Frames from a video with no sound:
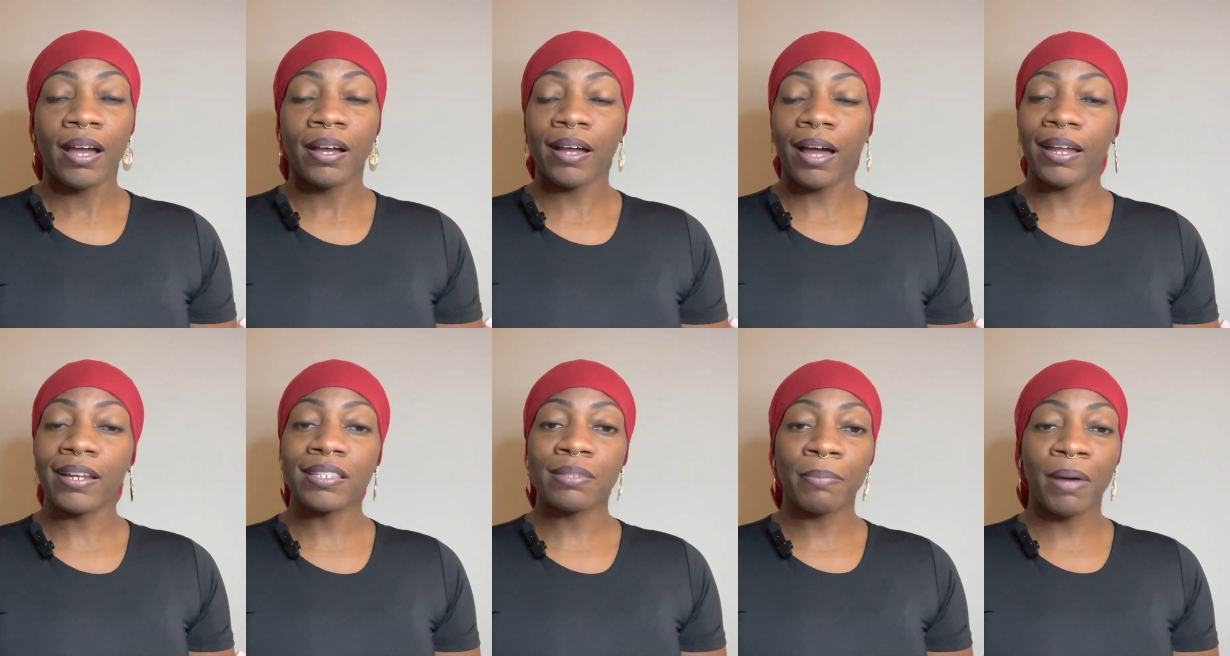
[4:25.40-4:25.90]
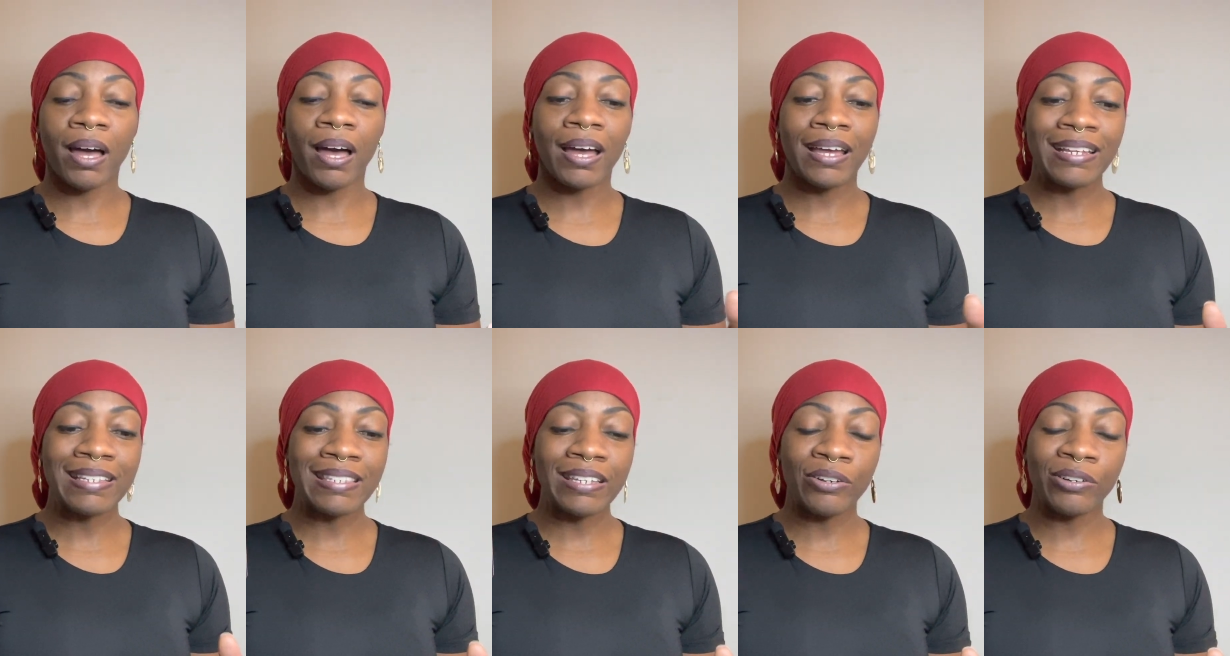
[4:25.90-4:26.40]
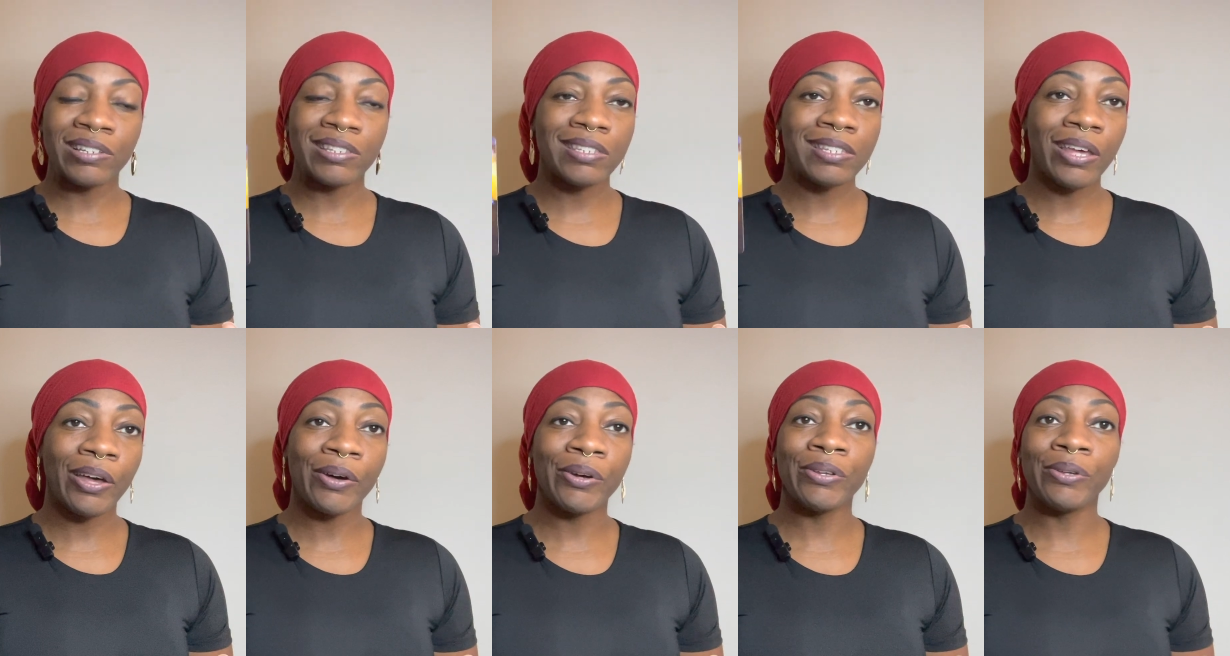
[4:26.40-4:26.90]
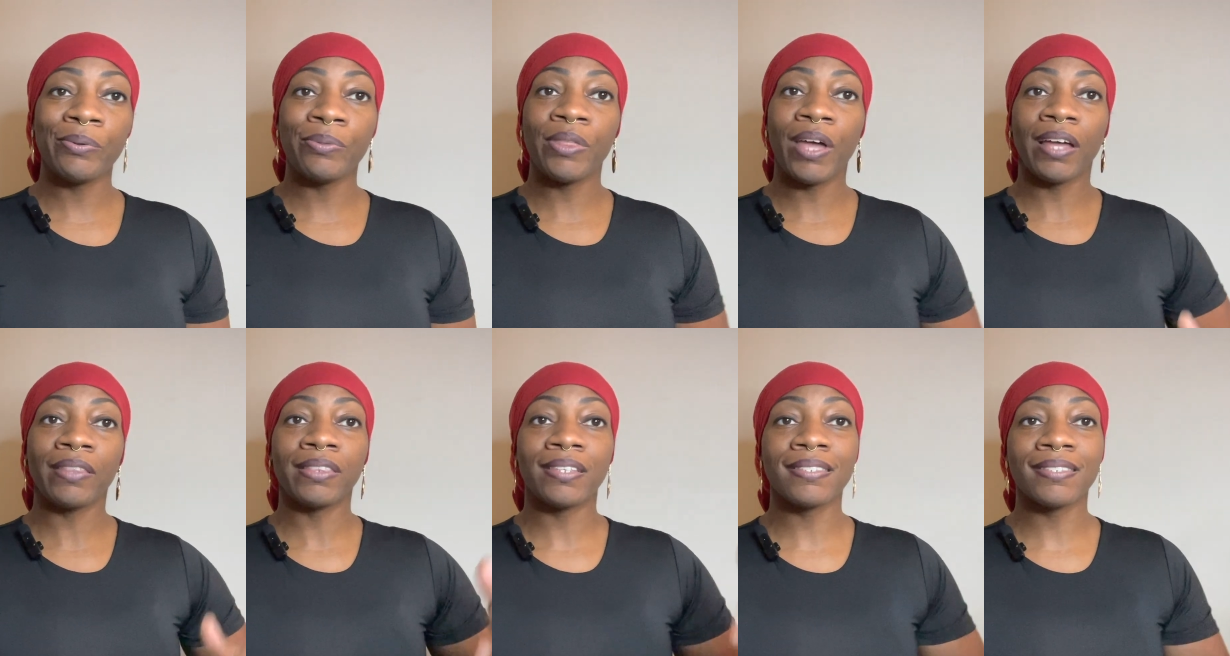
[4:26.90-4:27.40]
Goddess Ma'at is here to tell you
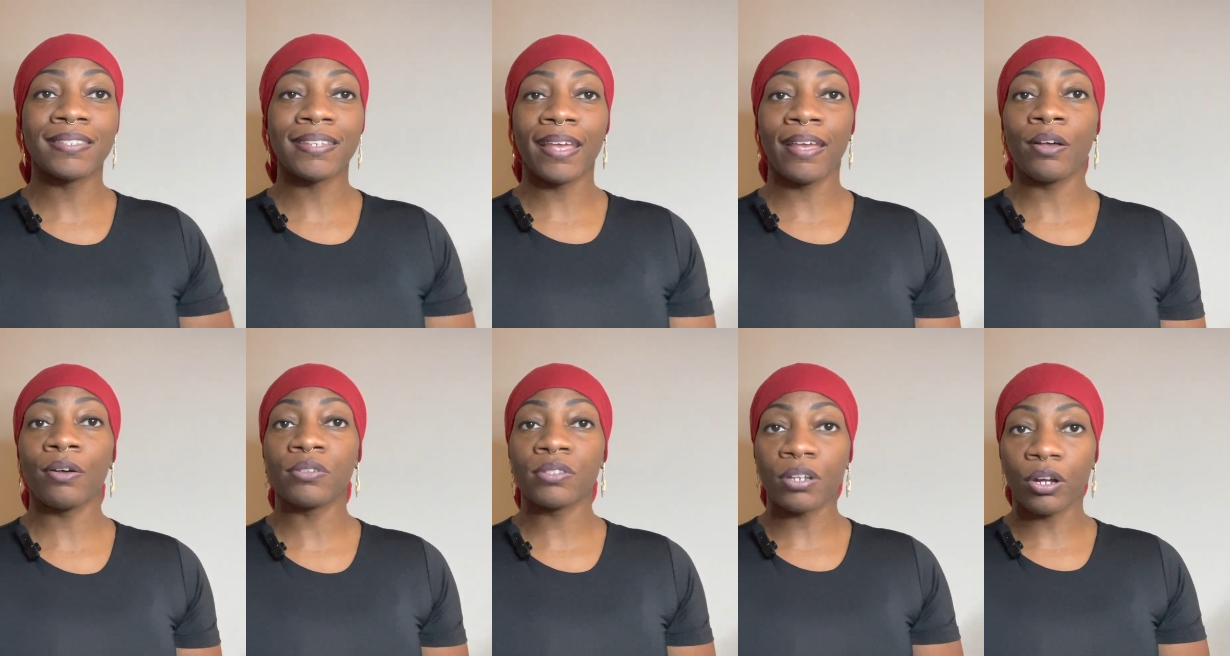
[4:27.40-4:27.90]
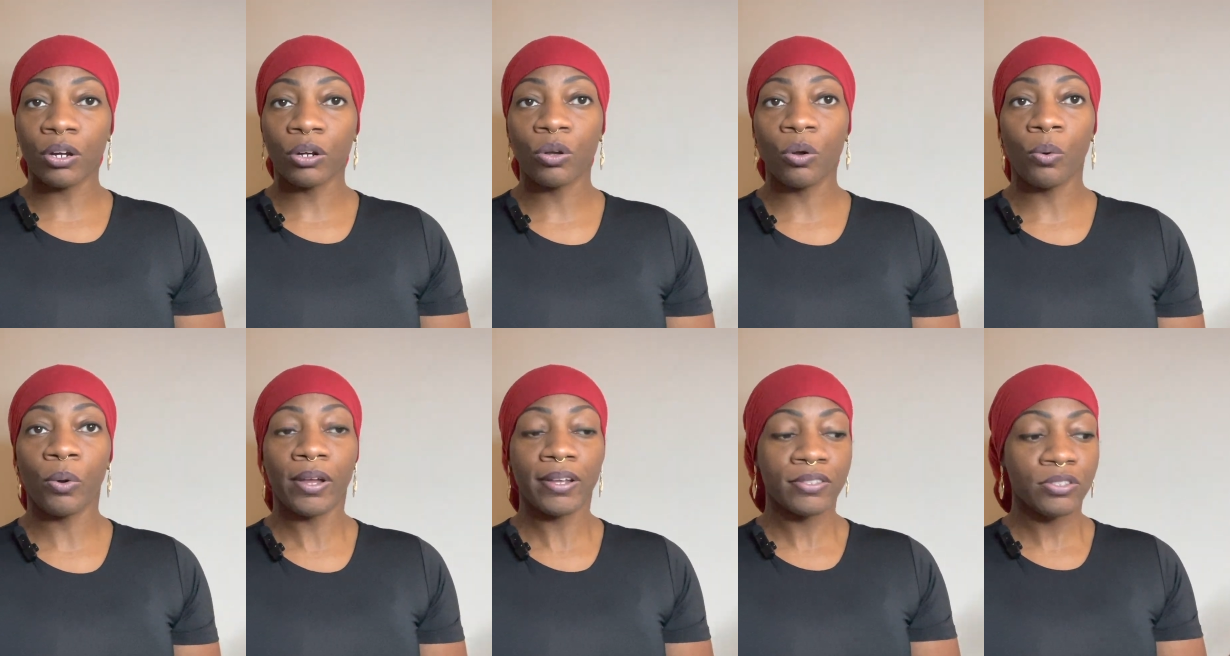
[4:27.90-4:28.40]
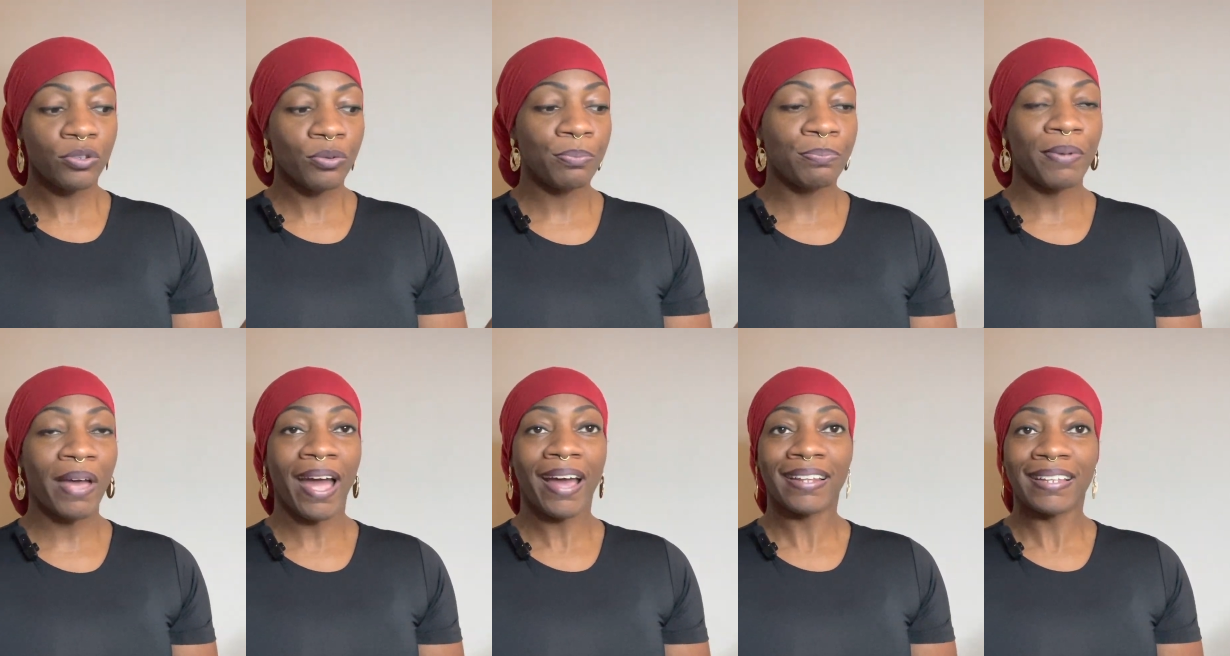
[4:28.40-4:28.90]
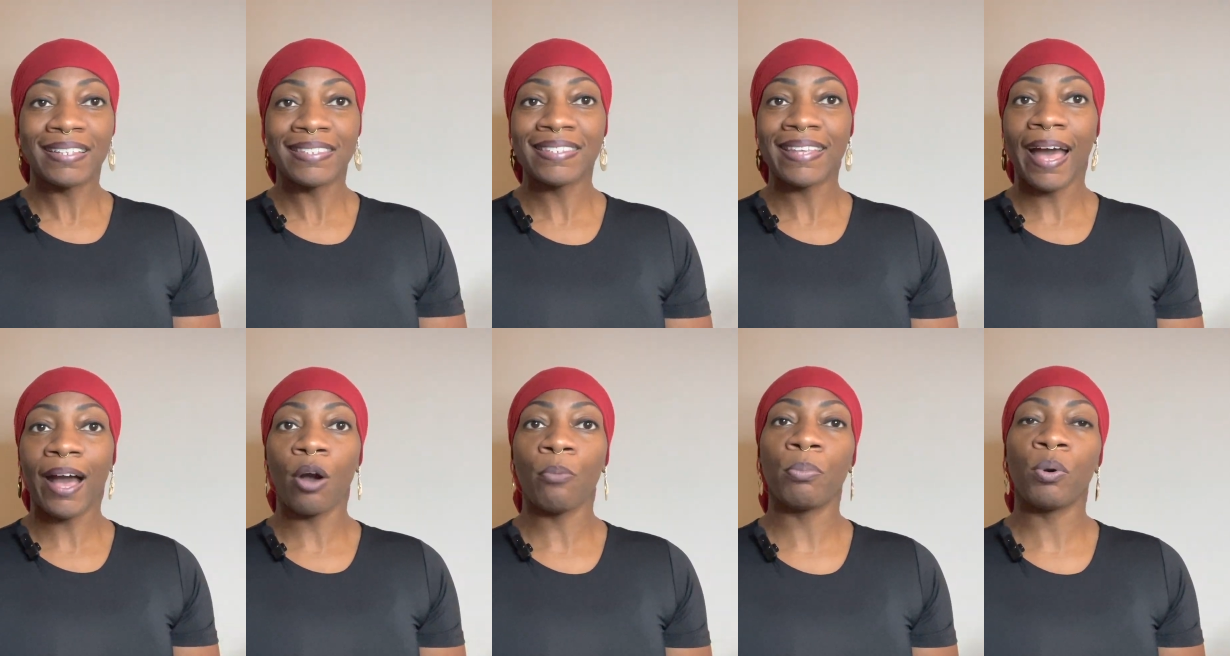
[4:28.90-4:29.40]
that the scales are going to balance out.